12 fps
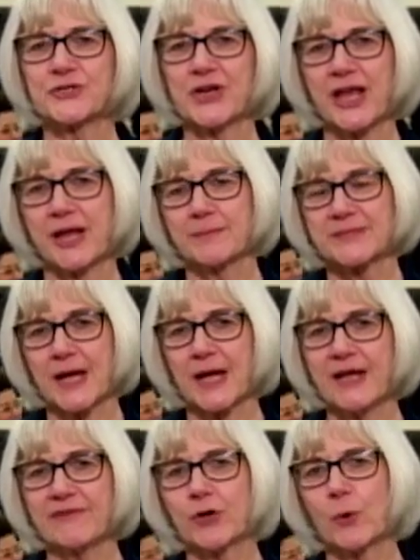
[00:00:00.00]
James,
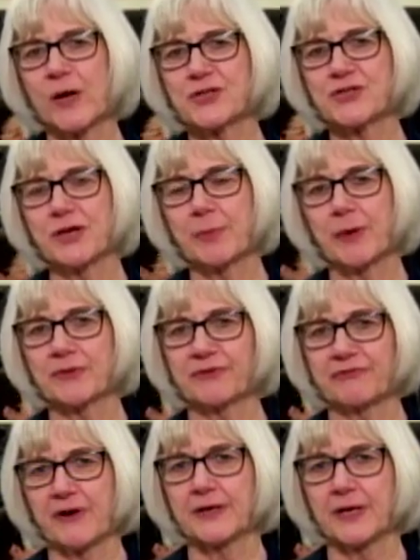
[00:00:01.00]
I have a question about the
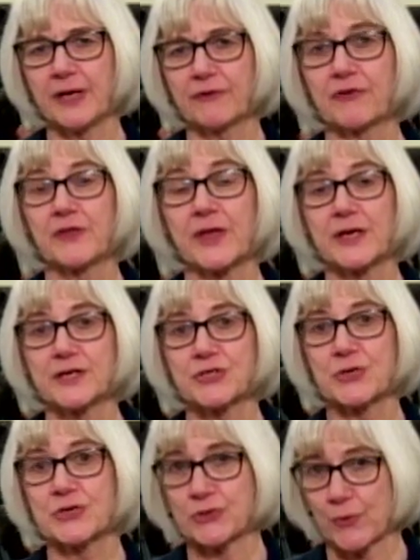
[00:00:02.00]
funding for the
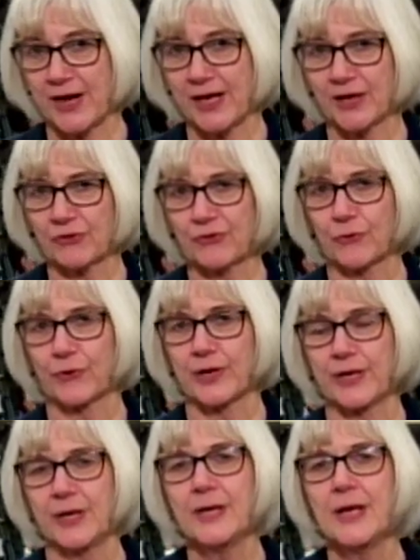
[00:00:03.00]
Industry Training
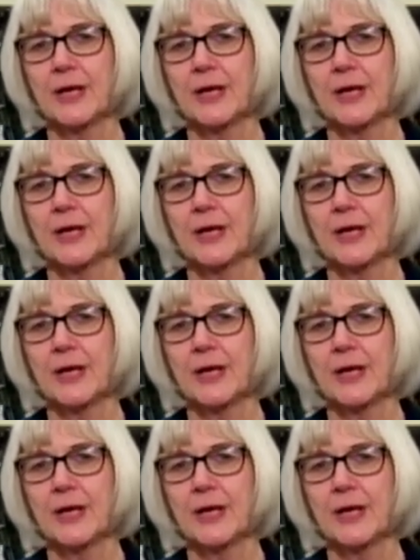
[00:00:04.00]
Authority.